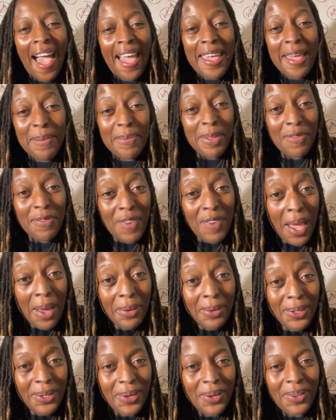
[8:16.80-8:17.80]
I am the
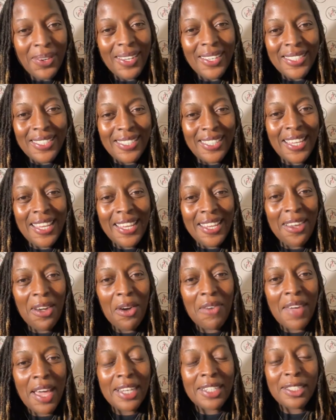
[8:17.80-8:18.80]
founder,
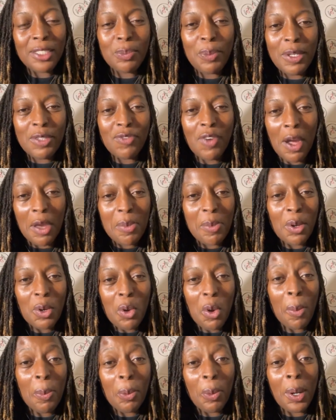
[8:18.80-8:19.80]
CEO of Action Speaks Volume
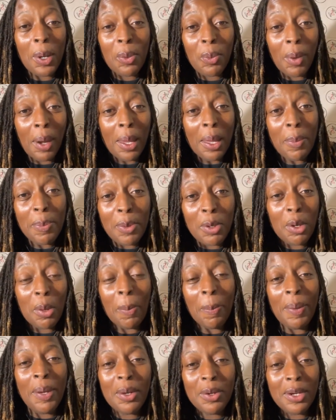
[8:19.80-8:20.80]
Incorporated, where I help you
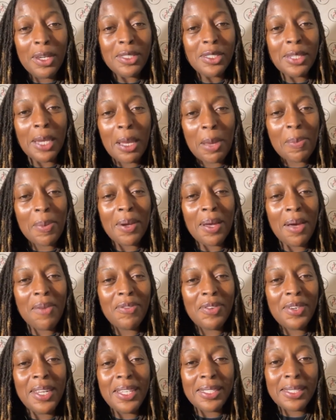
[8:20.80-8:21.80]
to build unshakable
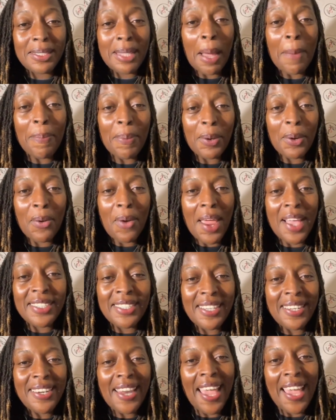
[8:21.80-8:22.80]
confidence, stop
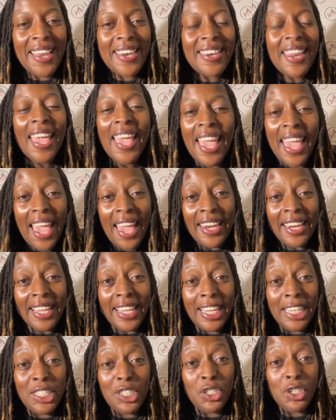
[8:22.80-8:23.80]
procrastinating, and to
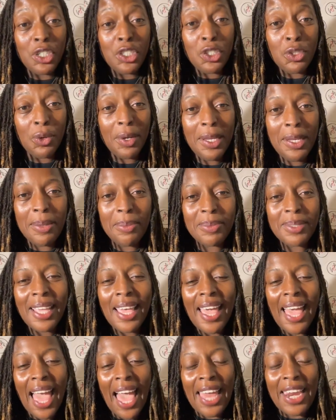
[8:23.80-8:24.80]
get your dreams
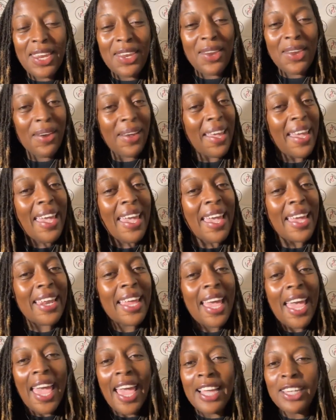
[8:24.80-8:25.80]
out of your
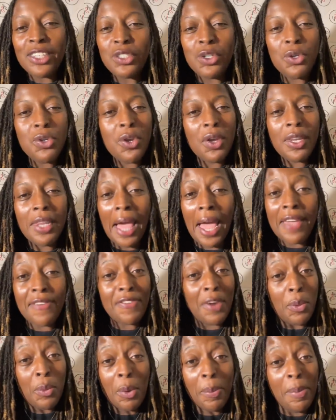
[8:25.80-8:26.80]
head and to your
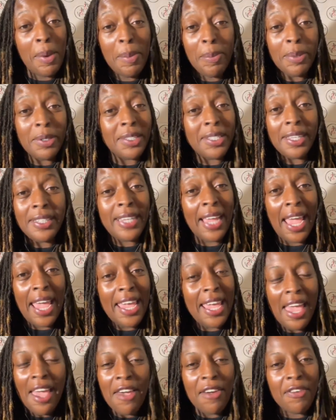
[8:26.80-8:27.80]
life. And remember
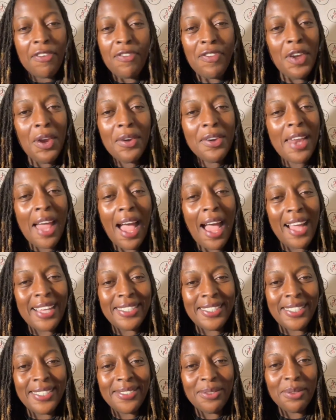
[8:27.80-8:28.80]
today, fear
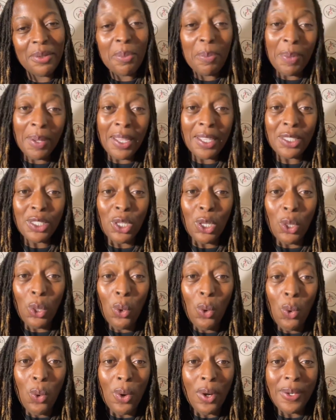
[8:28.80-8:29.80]
not, because the
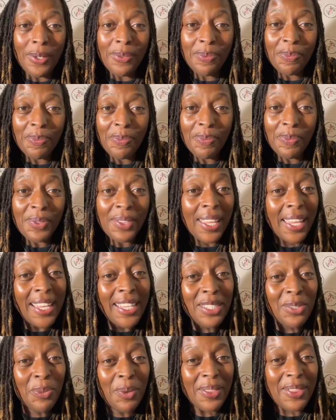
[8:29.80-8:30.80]
Lord,
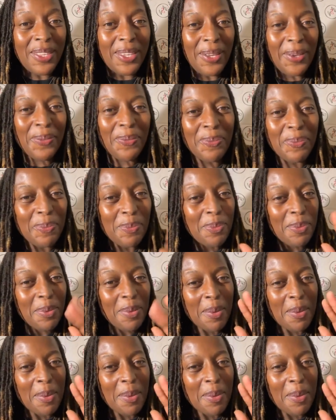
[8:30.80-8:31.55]
He's with you.